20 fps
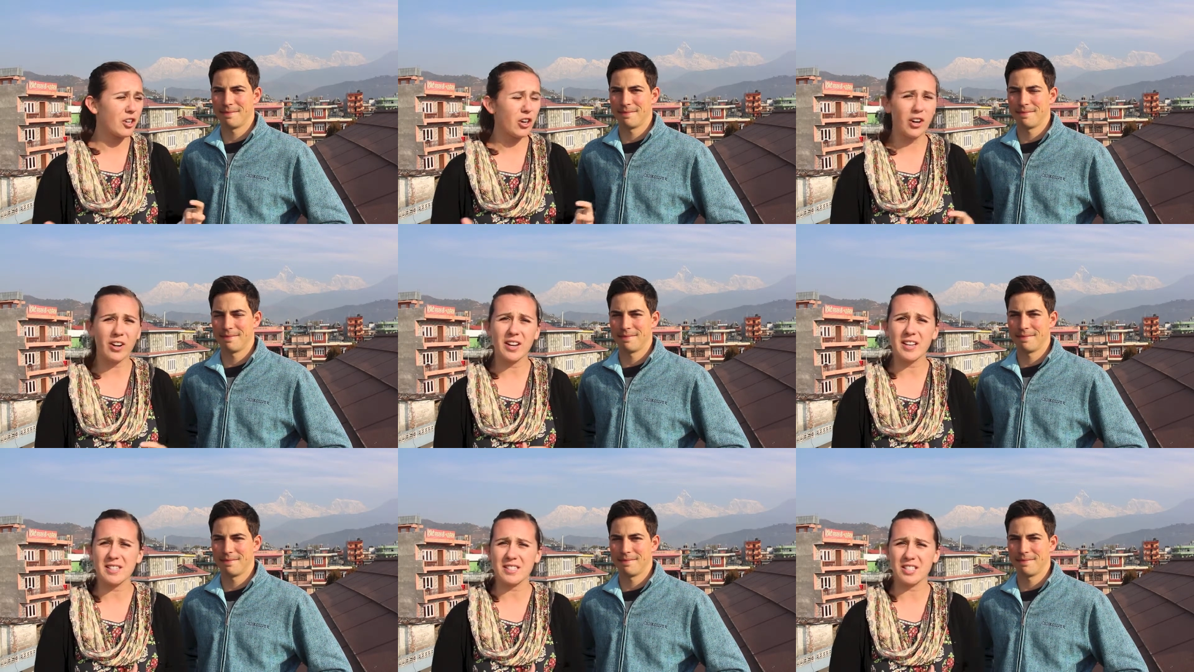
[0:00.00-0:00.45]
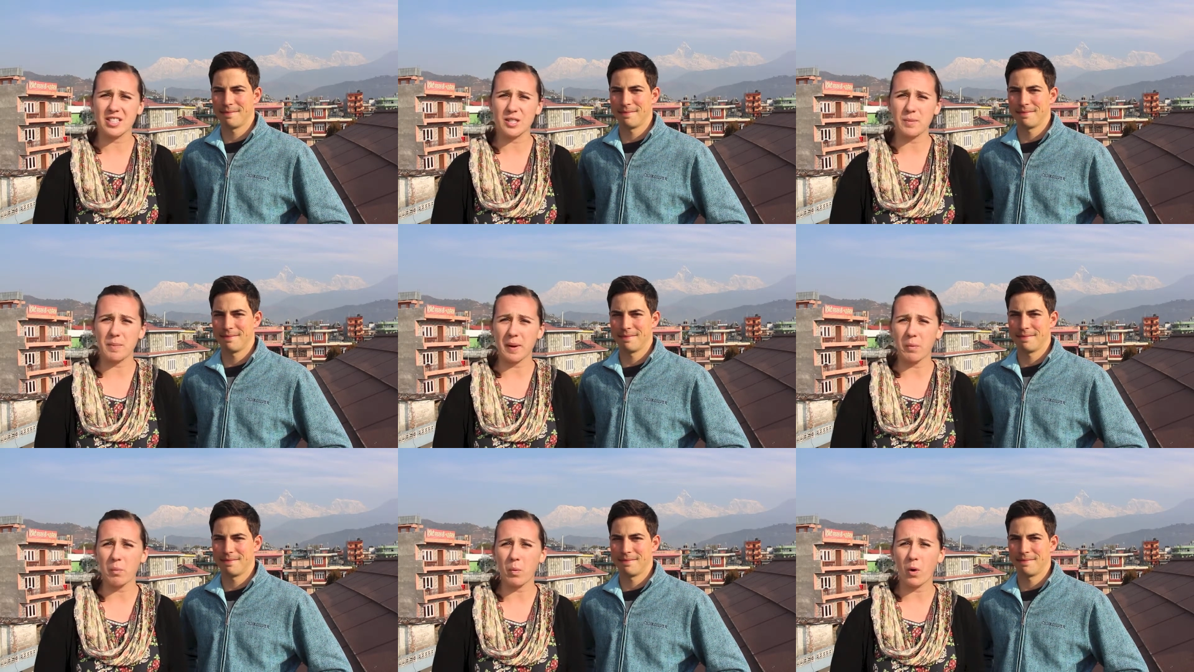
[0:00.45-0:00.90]
Speaker 1: God has
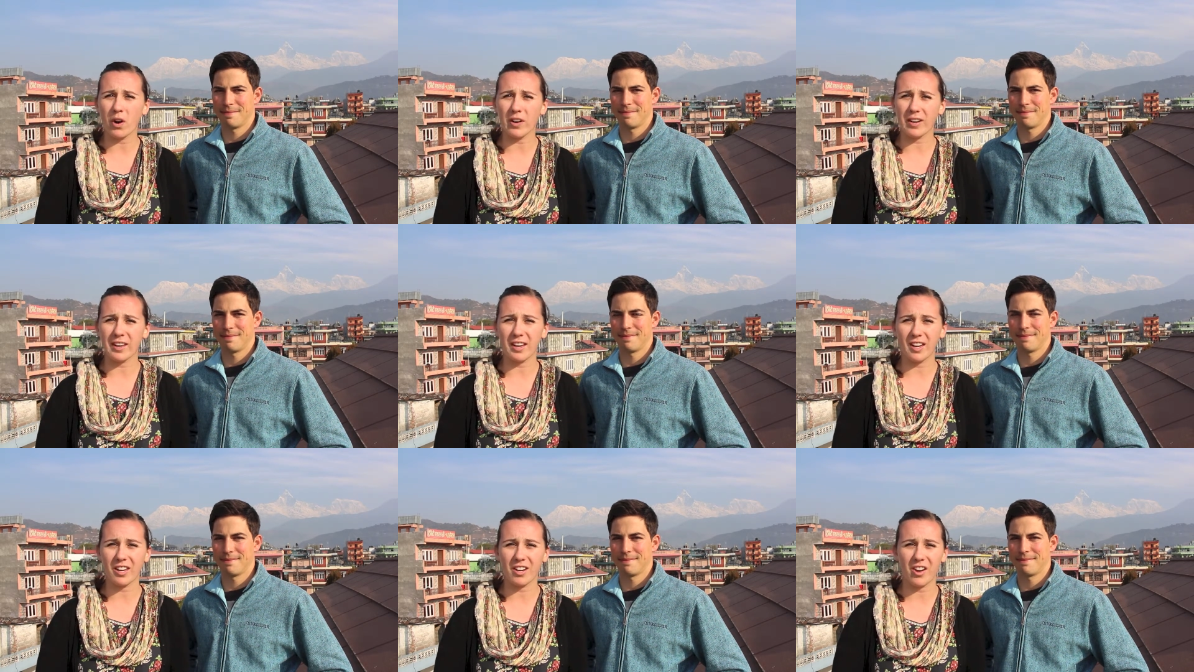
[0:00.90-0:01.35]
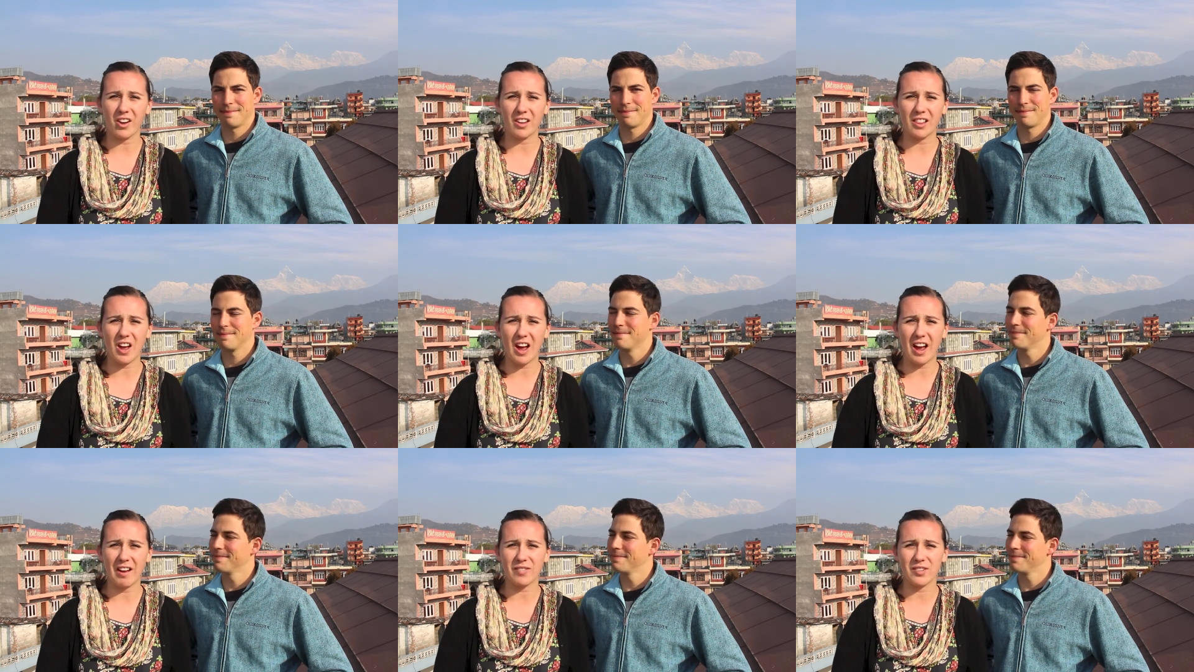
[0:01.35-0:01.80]
just been working in
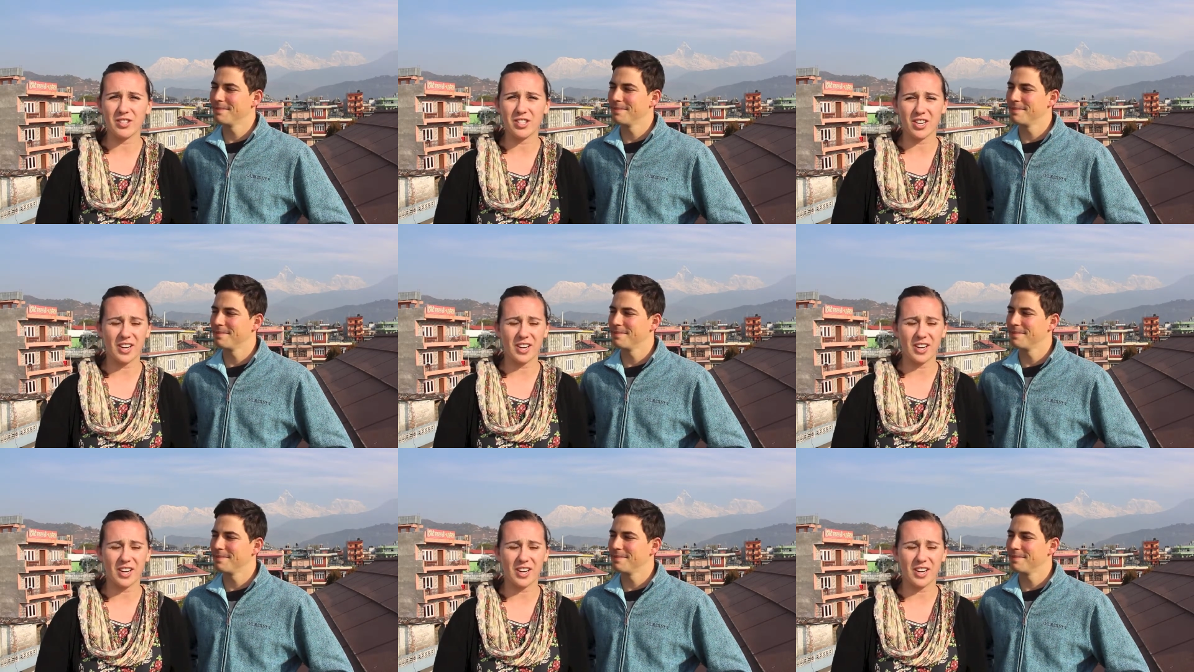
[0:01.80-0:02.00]
her life.